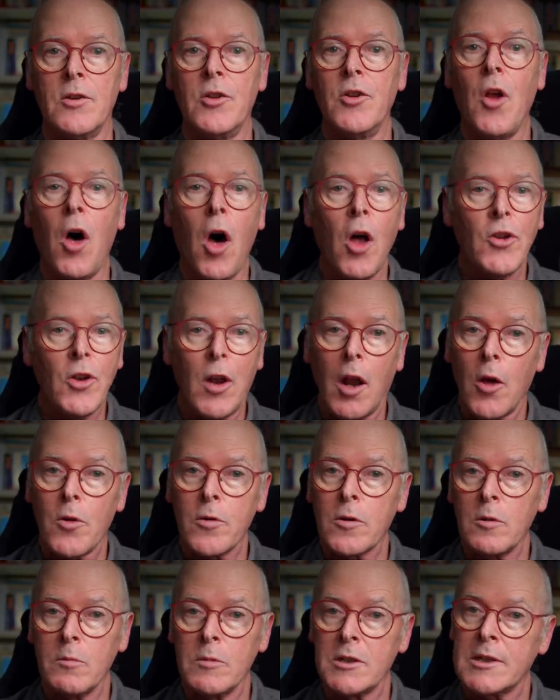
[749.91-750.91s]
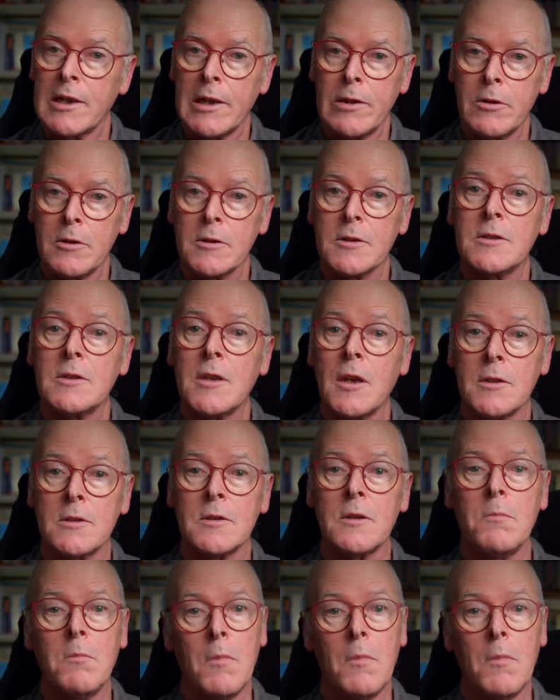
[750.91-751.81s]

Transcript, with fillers: non-local materials does